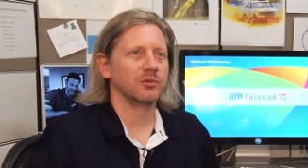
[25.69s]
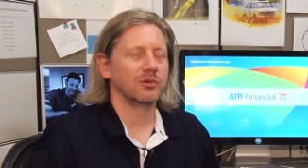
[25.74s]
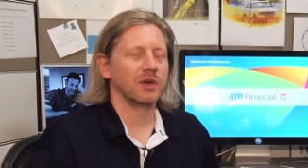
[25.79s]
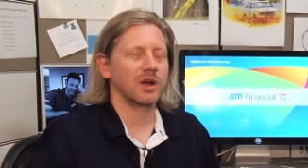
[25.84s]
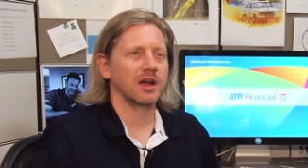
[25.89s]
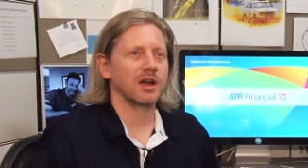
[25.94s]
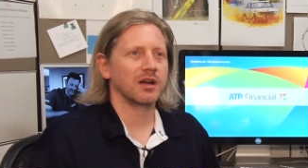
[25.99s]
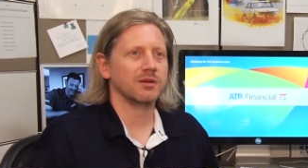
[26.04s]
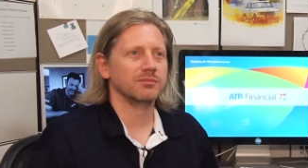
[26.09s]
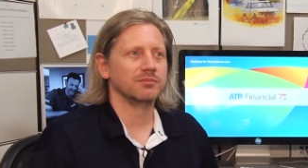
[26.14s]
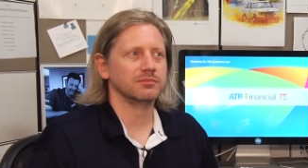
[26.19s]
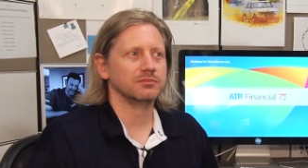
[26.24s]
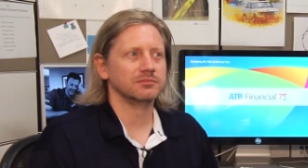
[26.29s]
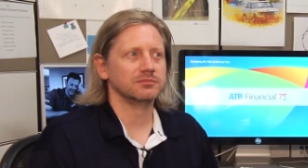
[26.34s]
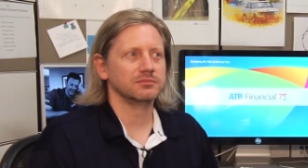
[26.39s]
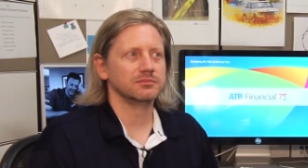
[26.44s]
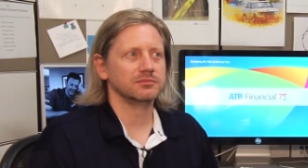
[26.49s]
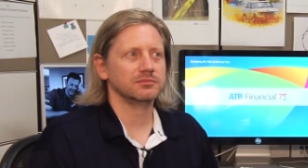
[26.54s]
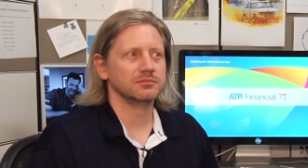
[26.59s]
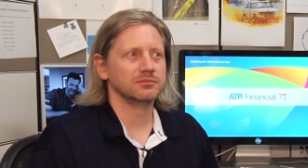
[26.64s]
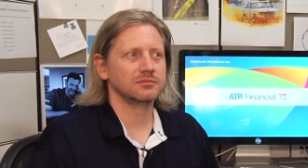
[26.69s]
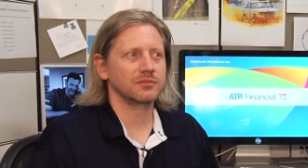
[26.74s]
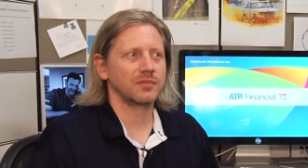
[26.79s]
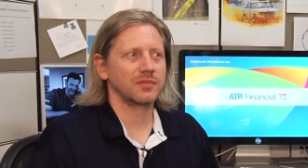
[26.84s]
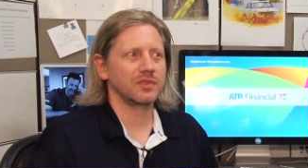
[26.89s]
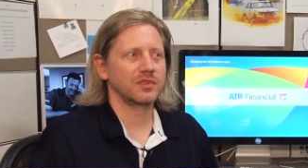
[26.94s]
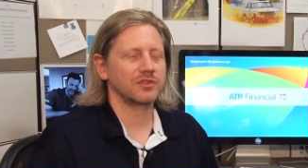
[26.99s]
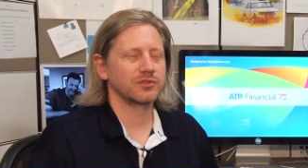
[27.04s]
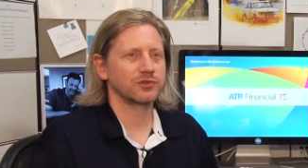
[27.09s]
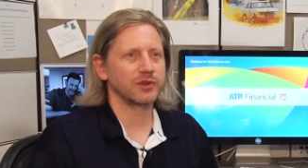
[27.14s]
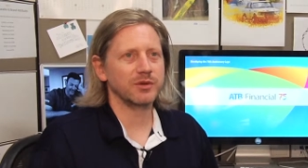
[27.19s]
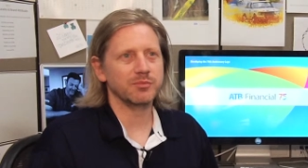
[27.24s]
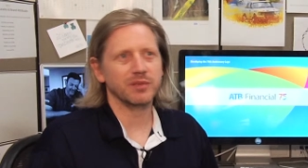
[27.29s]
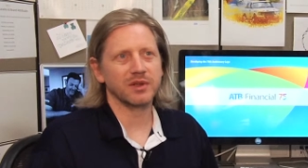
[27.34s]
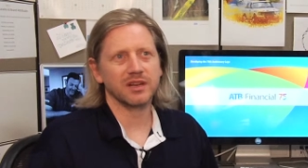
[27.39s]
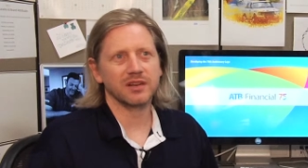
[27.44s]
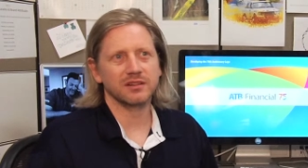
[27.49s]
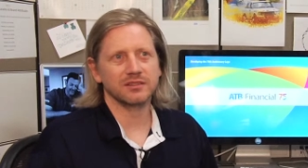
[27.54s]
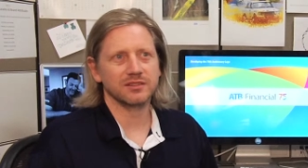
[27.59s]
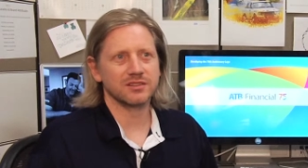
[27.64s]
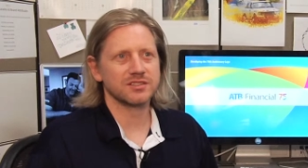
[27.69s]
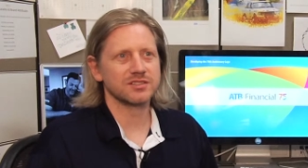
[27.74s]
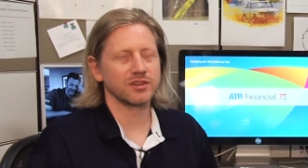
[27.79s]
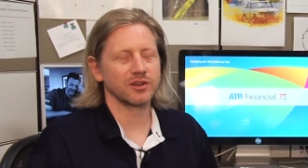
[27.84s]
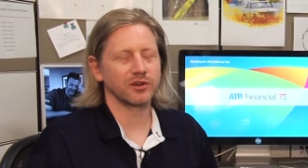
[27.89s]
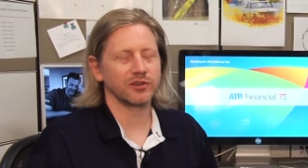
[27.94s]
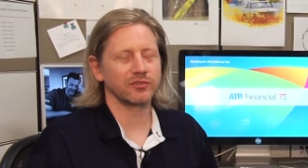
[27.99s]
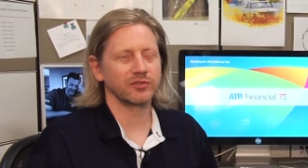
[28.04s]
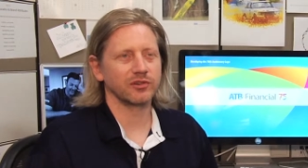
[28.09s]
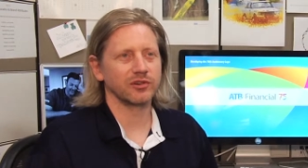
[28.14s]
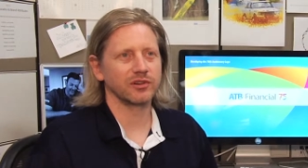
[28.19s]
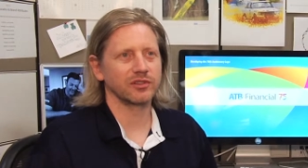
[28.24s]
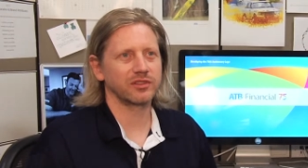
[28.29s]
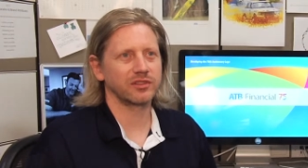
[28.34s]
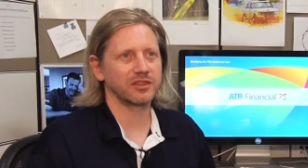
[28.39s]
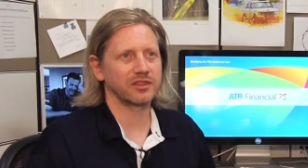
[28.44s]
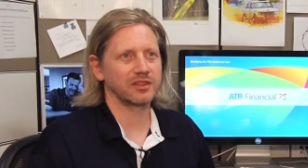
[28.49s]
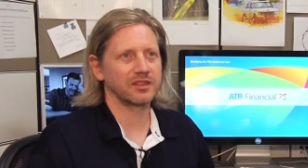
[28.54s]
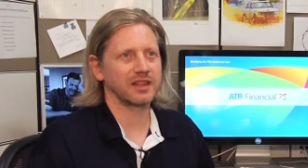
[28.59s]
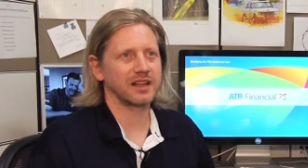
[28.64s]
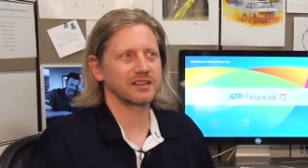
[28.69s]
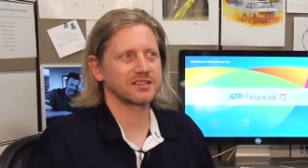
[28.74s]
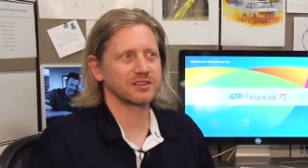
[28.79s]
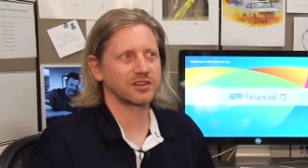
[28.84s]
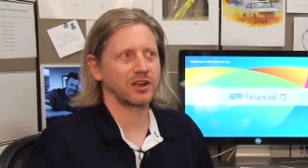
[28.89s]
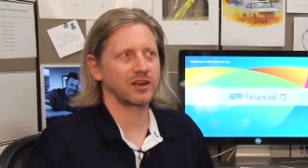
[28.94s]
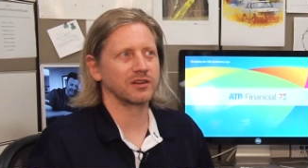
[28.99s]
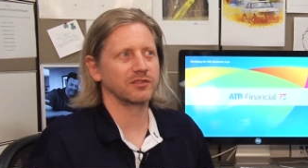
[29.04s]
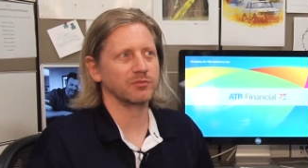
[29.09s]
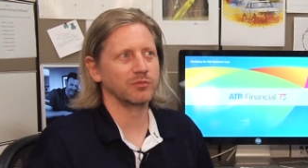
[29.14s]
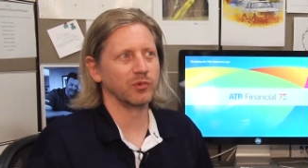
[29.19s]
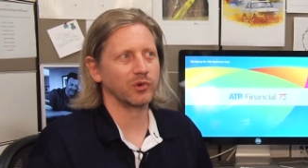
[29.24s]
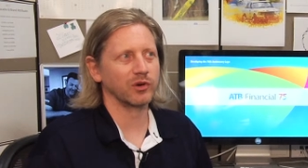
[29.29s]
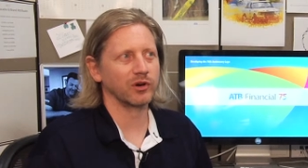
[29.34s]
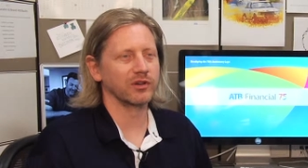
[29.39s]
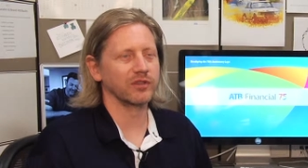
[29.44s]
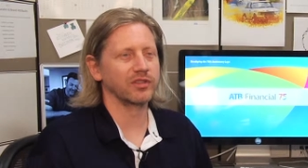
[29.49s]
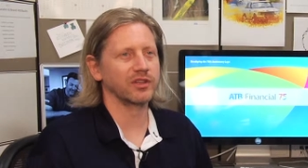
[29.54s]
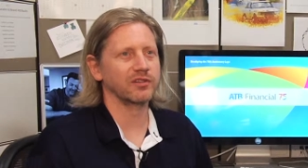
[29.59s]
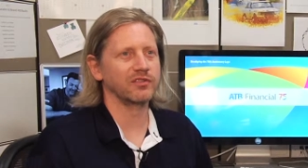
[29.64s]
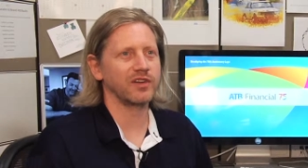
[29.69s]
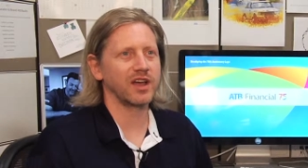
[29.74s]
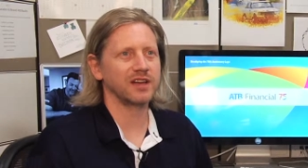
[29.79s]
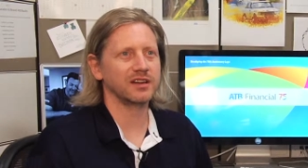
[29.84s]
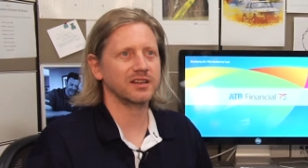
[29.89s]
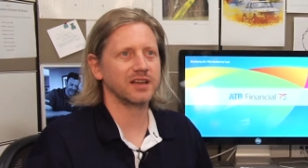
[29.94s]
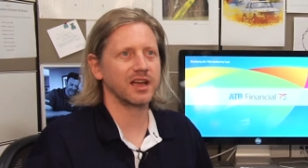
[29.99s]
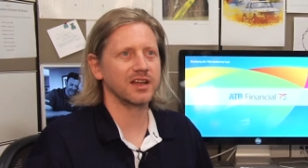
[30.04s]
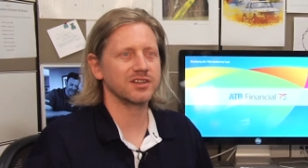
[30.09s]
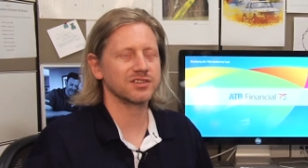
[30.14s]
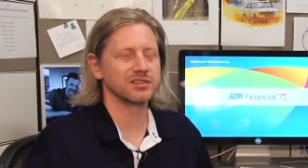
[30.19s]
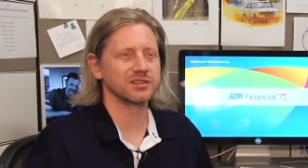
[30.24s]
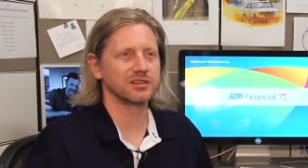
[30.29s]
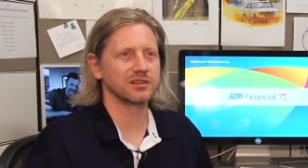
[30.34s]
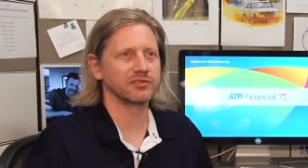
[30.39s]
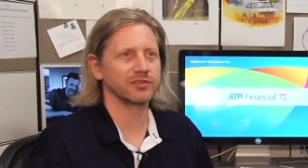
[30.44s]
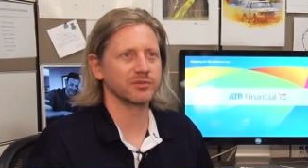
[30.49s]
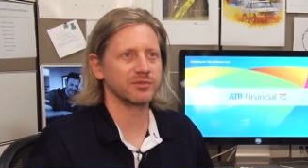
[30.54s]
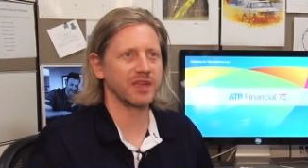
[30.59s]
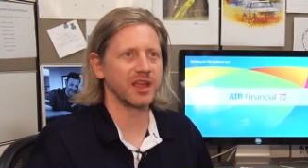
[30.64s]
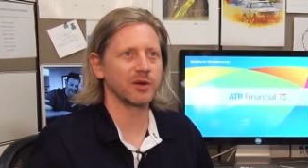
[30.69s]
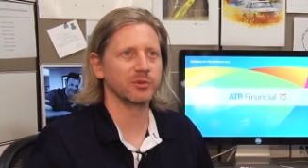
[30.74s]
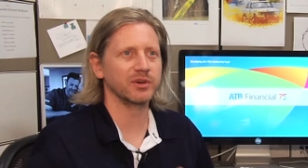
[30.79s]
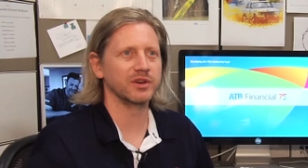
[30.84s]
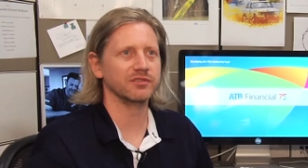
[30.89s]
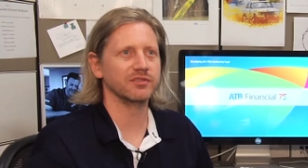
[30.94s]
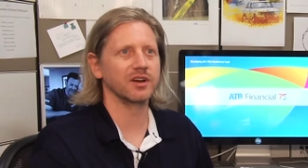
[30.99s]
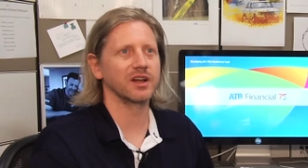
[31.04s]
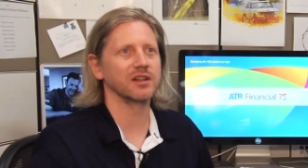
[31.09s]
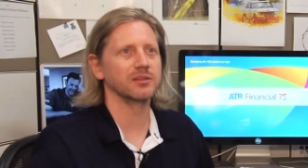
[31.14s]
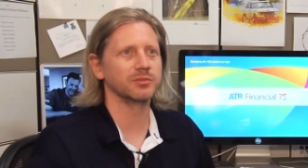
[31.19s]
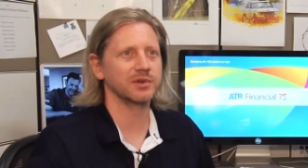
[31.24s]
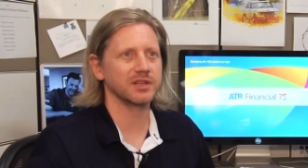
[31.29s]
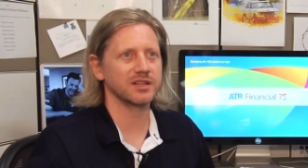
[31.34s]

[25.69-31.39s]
um, treatment and so forth, that's kind of more of the foundation and from there we develop